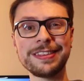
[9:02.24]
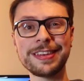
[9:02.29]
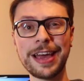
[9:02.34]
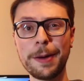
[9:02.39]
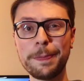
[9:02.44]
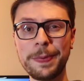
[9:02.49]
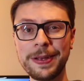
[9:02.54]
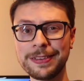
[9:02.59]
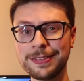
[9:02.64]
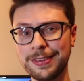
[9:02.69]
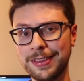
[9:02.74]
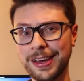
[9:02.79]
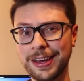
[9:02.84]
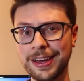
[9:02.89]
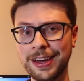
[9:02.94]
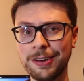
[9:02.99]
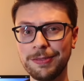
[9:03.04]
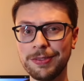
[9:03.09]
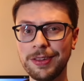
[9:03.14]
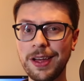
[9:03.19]
tap into that
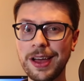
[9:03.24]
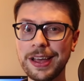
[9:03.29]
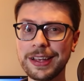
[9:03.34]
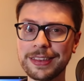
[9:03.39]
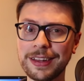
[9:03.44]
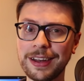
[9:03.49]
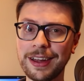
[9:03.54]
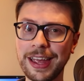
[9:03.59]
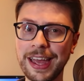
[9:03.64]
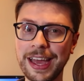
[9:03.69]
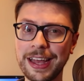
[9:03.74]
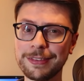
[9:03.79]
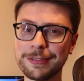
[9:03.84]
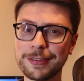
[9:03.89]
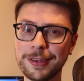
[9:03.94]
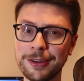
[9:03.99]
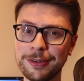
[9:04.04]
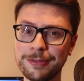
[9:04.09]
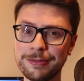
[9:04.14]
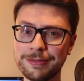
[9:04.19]
kind of light that I had.
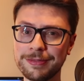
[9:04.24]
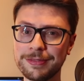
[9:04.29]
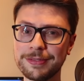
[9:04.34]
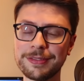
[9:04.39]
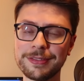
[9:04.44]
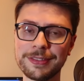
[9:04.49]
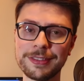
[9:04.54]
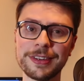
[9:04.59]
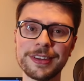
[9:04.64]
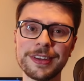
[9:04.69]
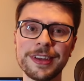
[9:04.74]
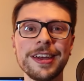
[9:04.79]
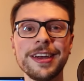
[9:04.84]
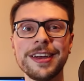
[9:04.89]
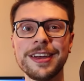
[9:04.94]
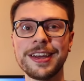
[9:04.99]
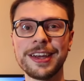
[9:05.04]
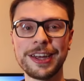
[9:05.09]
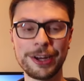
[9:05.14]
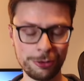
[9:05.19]
So
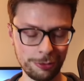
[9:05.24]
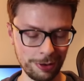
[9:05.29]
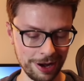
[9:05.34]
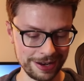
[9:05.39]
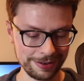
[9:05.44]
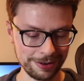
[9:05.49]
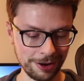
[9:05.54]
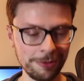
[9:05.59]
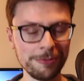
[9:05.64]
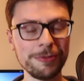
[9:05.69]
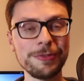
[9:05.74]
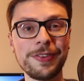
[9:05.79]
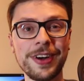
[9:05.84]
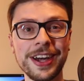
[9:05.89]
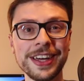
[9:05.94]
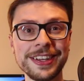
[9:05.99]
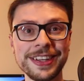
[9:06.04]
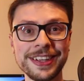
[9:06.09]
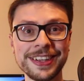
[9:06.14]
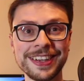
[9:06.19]
great on
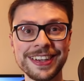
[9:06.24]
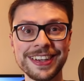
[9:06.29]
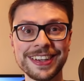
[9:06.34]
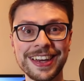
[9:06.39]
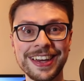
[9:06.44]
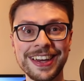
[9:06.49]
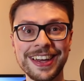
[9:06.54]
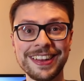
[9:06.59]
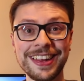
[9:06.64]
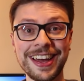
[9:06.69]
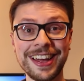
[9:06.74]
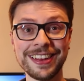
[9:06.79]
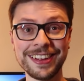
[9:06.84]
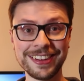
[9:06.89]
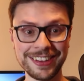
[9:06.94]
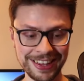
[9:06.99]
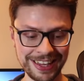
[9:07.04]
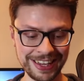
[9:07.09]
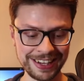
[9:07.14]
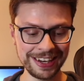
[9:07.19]
finding that
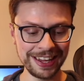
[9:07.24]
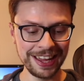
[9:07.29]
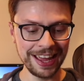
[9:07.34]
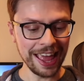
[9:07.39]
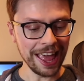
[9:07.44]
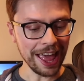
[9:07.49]
little in.